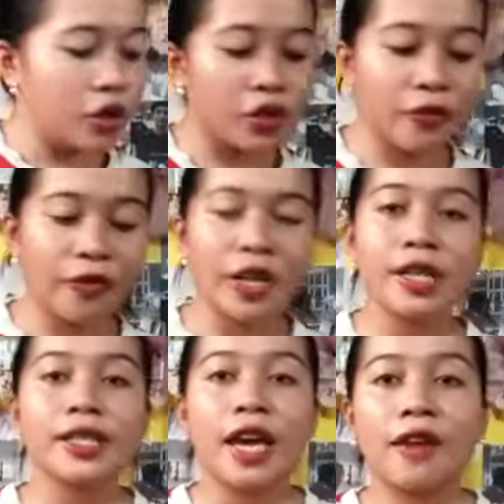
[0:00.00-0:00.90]
So,
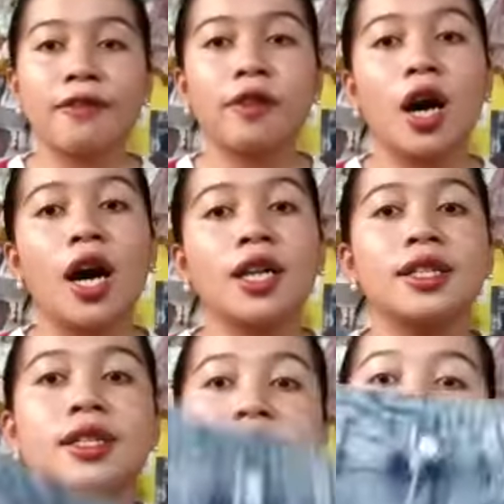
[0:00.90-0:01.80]
first, I've
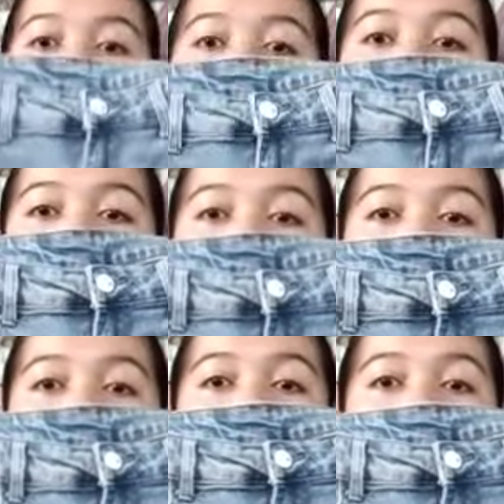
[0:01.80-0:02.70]
got this
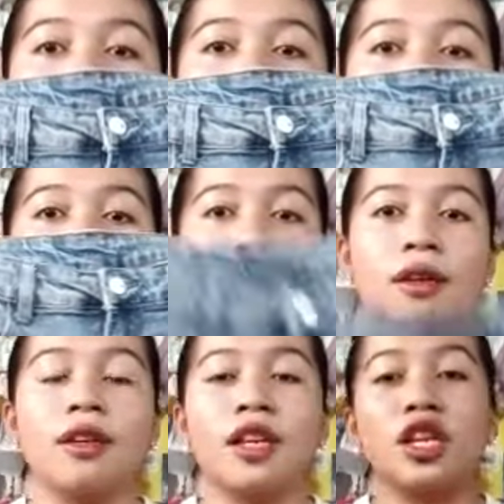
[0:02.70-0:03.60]

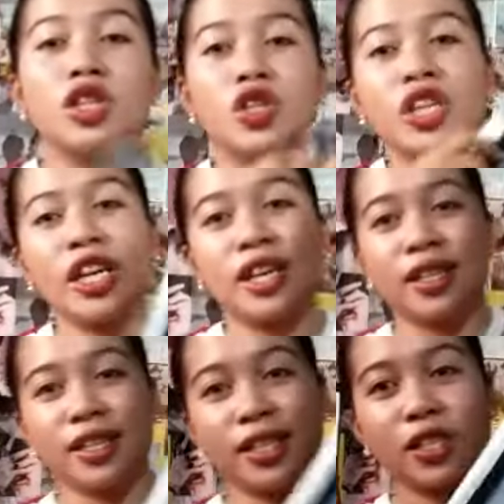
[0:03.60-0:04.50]

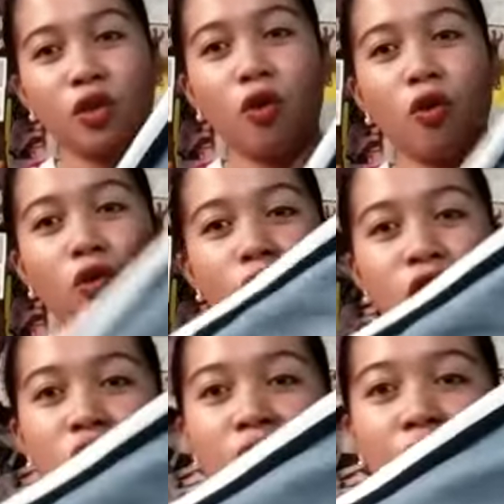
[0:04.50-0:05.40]
jeans.
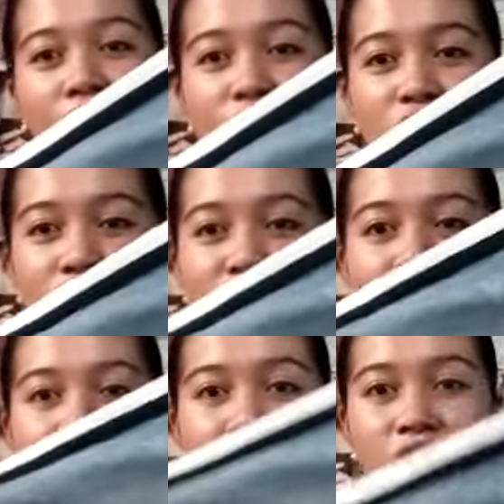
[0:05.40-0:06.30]
So, track
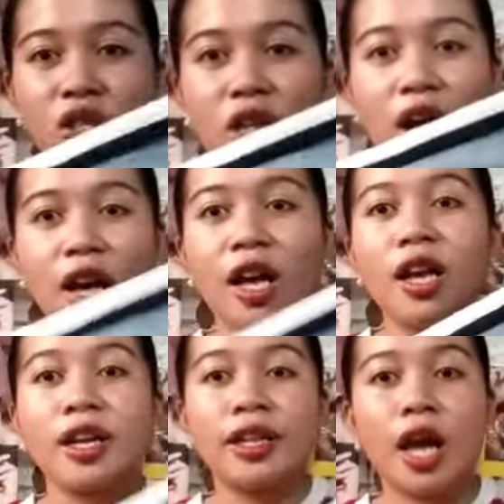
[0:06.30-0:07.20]
jeans siya
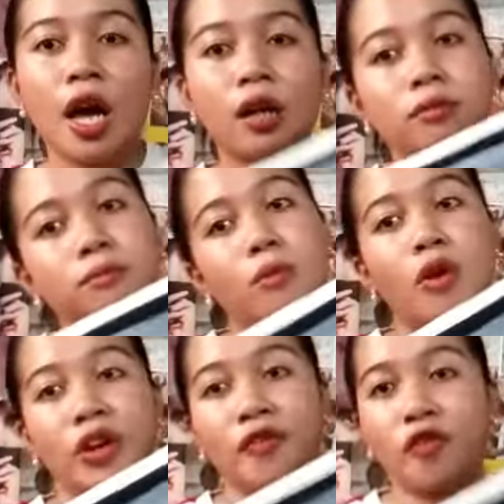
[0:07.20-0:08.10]
na
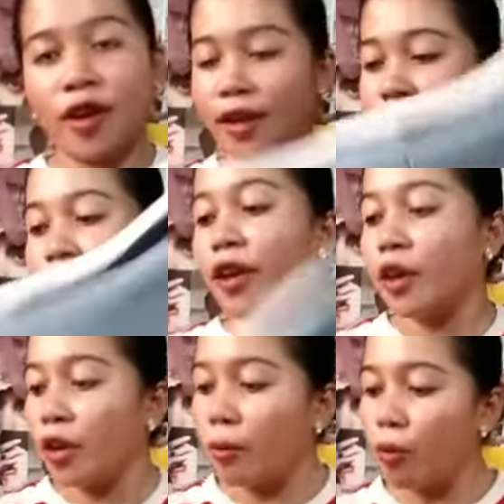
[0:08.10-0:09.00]
boyfriend.
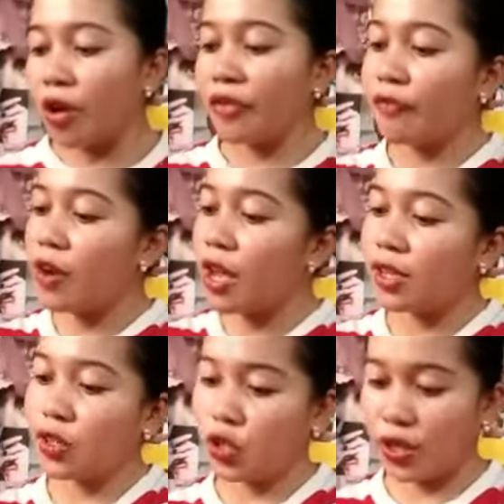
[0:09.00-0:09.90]

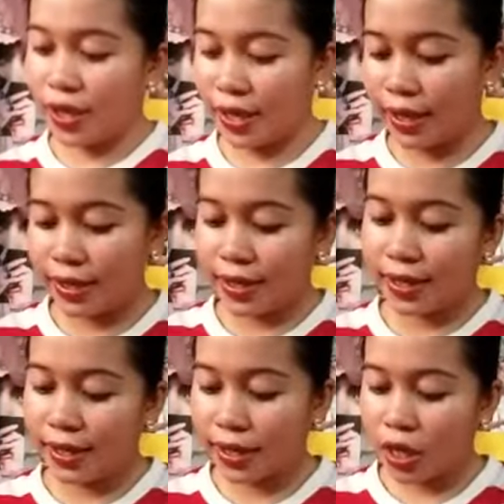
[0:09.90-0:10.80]
Boyfriend
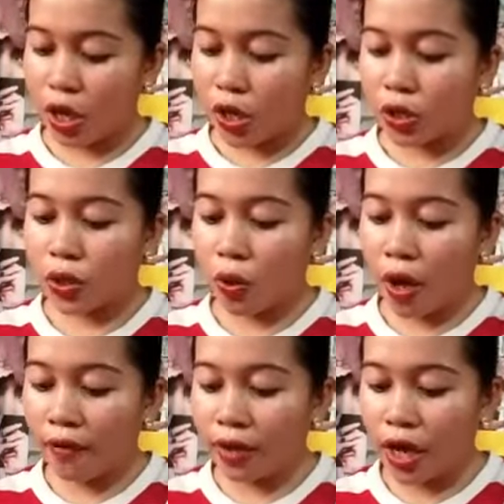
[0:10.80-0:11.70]
jeans.
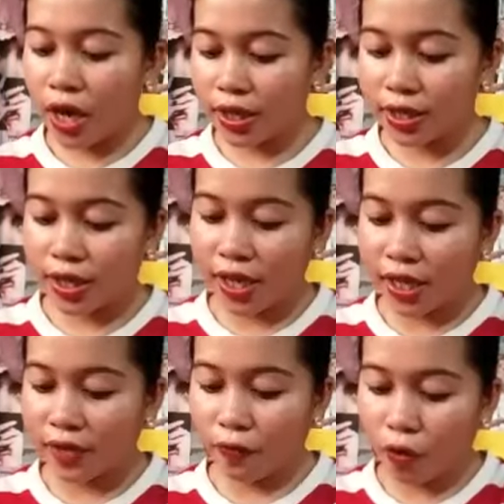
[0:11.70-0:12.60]
So, I've got
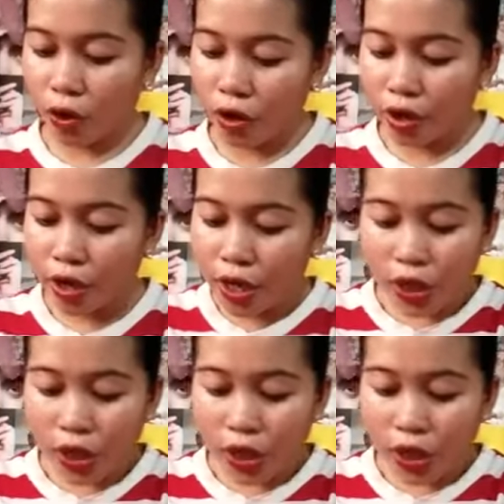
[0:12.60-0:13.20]
this for